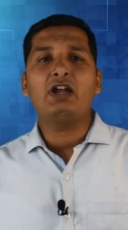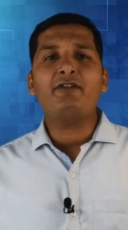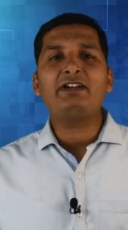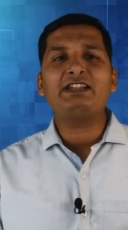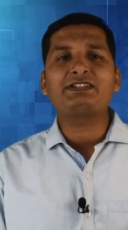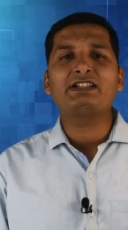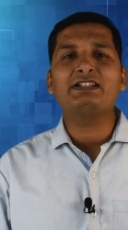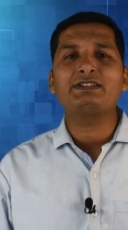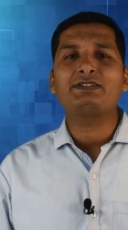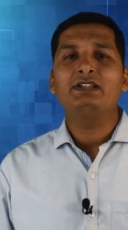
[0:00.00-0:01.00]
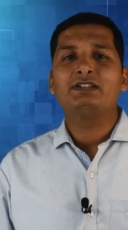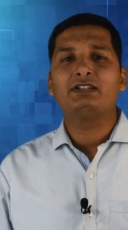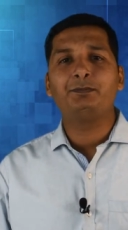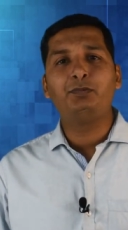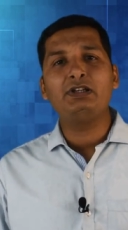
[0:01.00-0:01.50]
Now we discuss
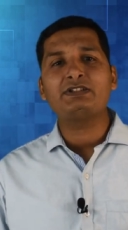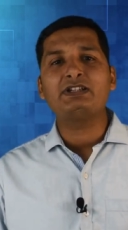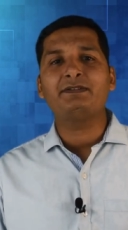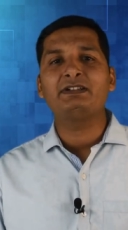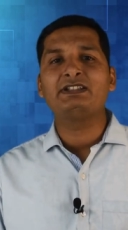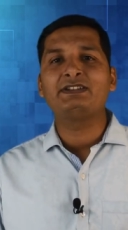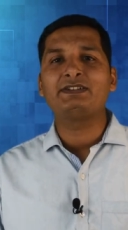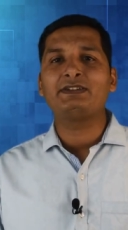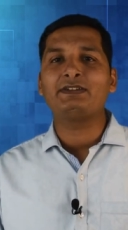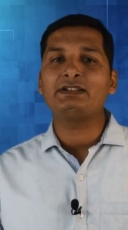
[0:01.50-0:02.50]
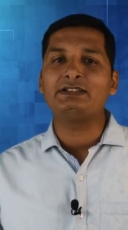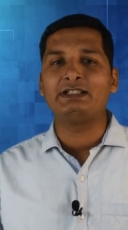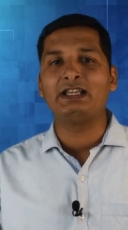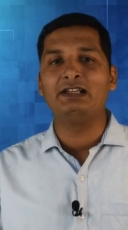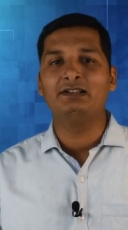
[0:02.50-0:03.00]
the bullish divergences in
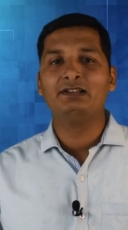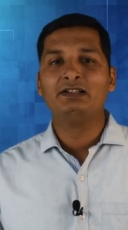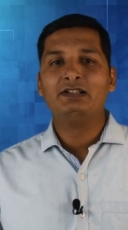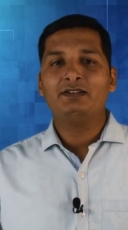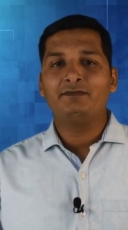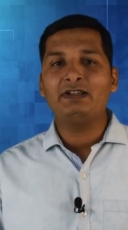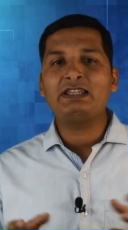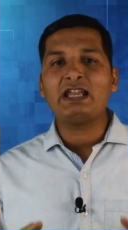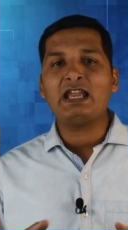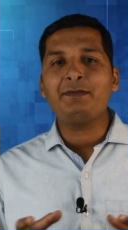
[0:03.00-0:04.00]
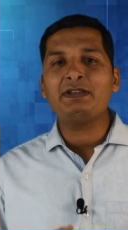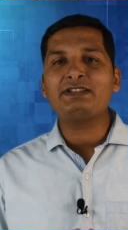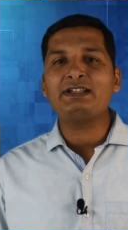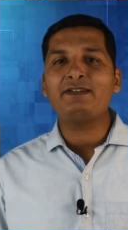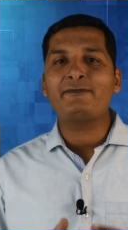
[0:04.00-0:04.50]
detail. When the
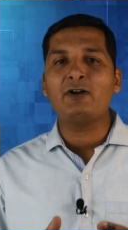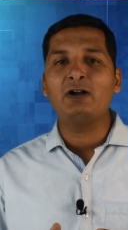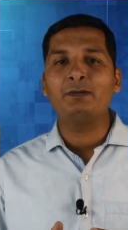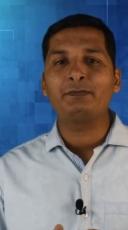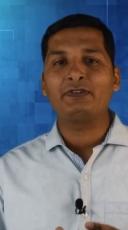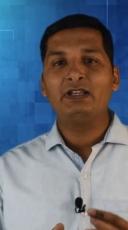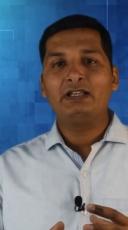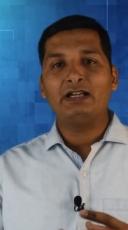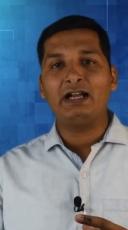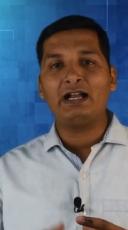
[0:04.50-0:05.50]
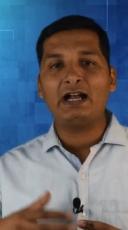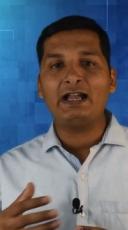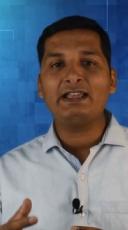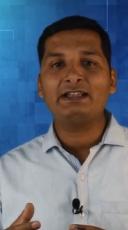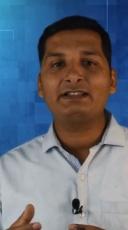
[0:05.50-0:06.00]
MACD forms a
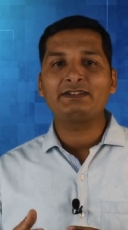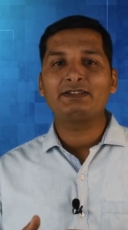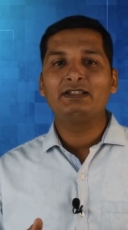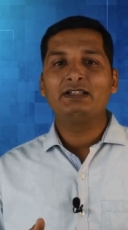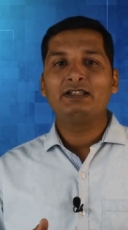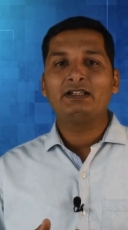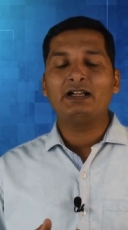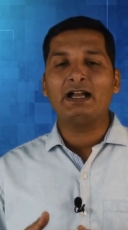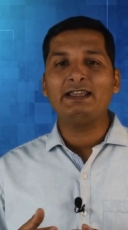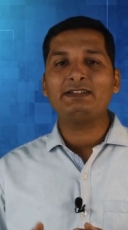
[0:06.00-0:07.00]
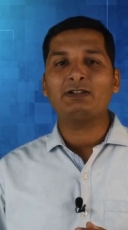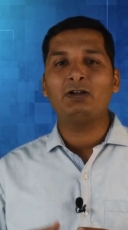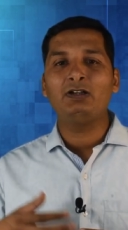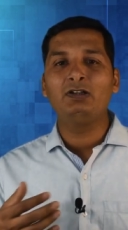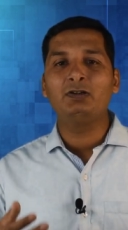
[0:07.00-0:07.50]
highs
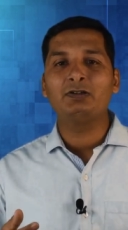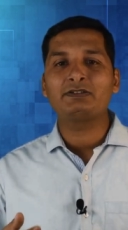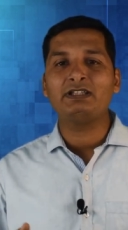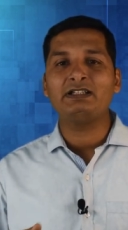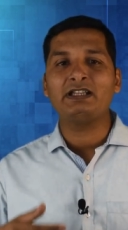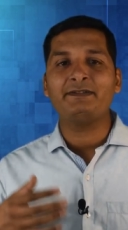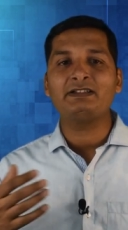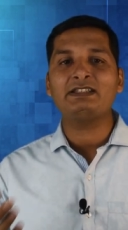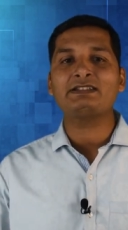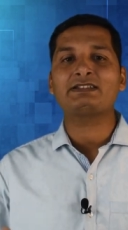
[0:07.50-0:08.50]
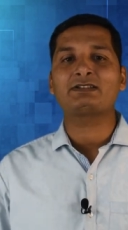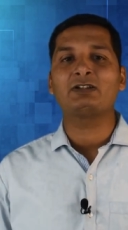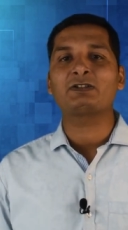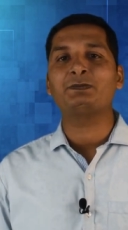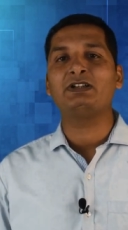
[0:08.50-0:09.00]
or lows, then divergence
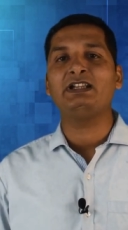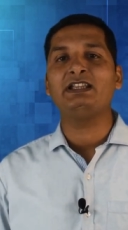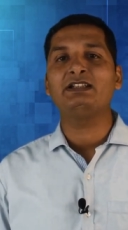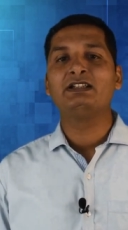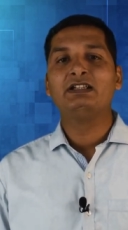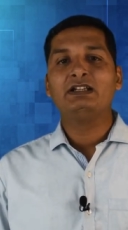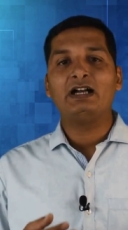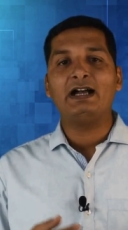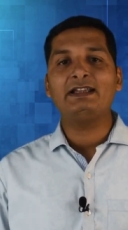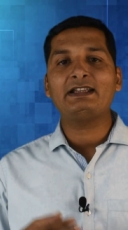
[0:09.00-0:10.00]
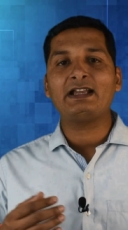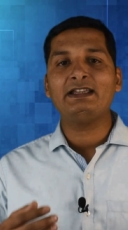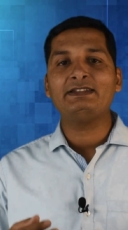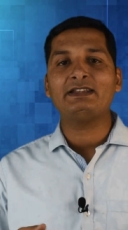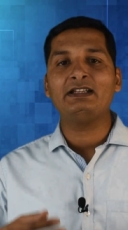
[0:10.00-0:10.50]
corresponding higher
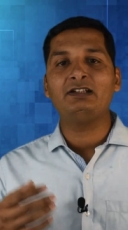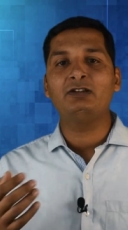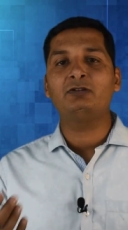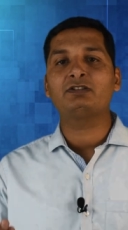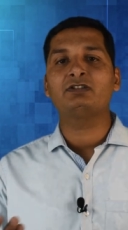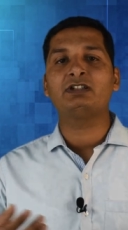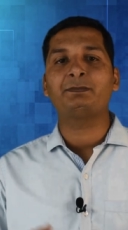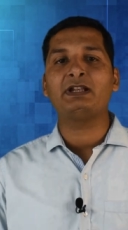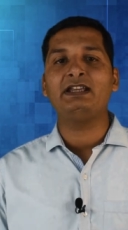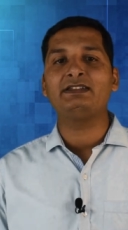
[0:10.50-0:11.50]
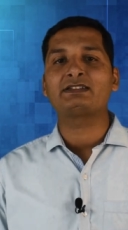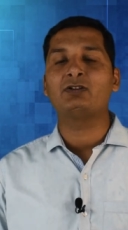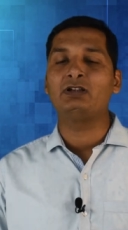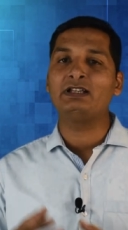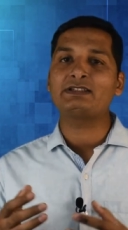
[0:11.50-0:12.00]
highs and lows on the price
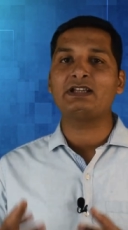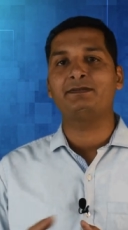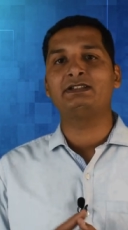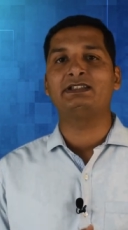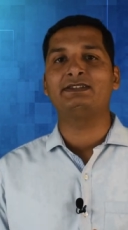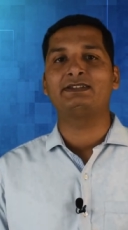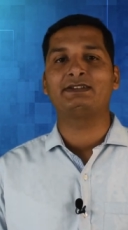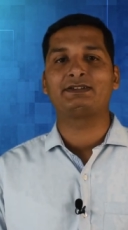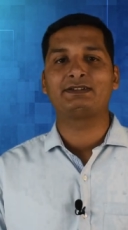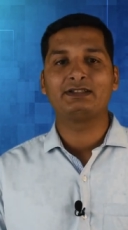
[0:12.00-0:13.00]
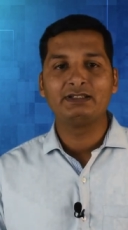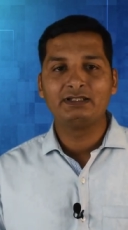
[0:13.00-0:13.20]
called as divergences.